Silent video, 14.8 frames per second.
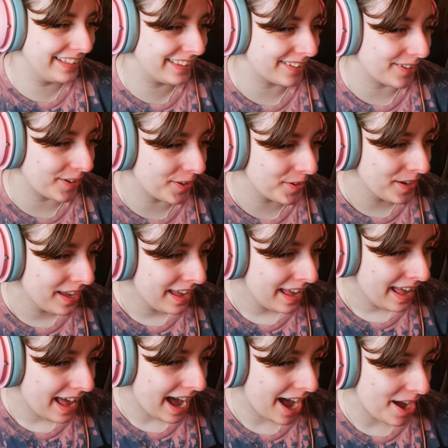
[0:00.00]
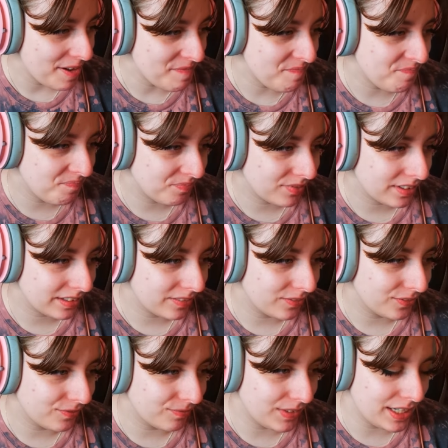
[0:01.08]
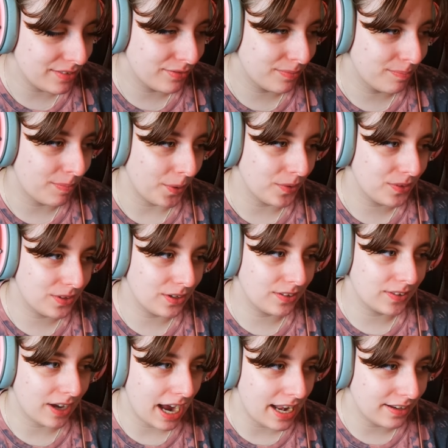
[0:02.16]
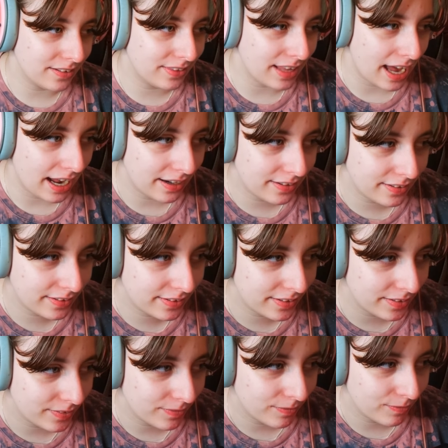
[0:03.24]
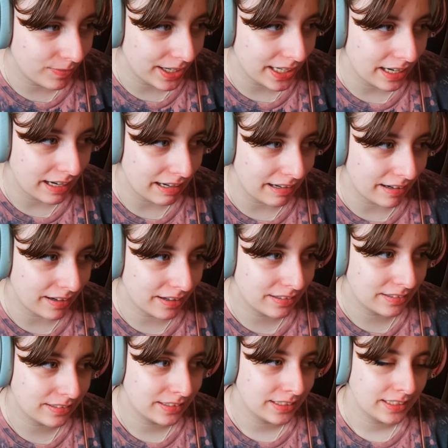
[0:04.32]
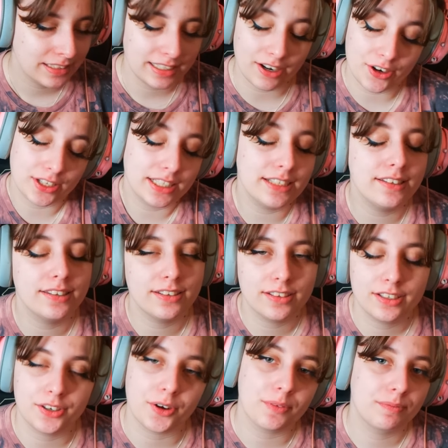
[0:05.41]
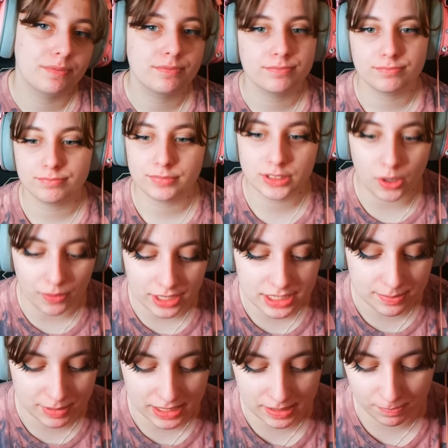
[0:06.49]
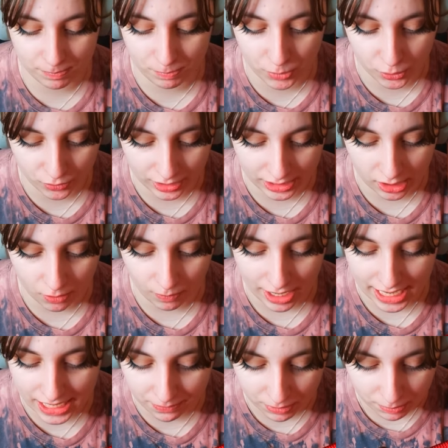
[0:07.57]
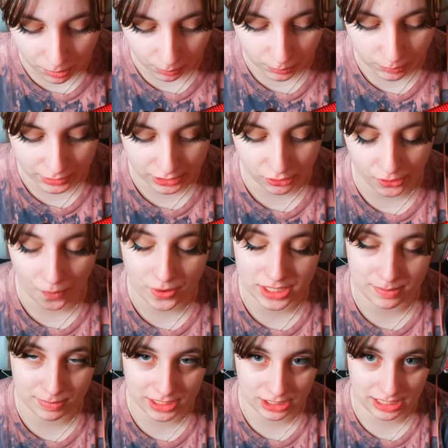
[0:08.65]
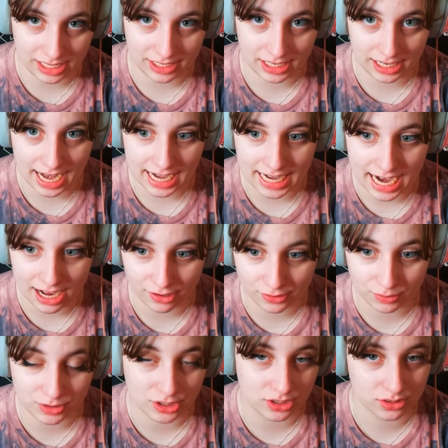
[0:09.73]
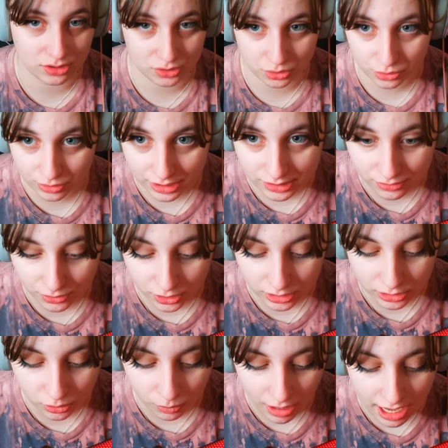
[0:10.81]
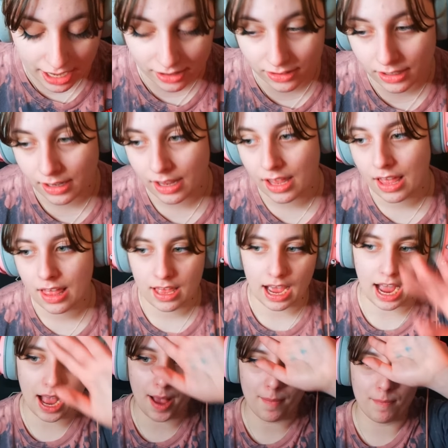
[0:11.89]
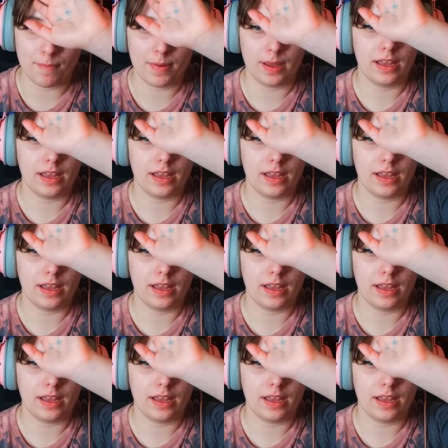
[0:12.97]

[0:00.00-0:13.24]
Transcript: so um, we've both decided that we are or at least you know going to be moving away and we're probably not going to be getting a house with just the two of us for a little while um,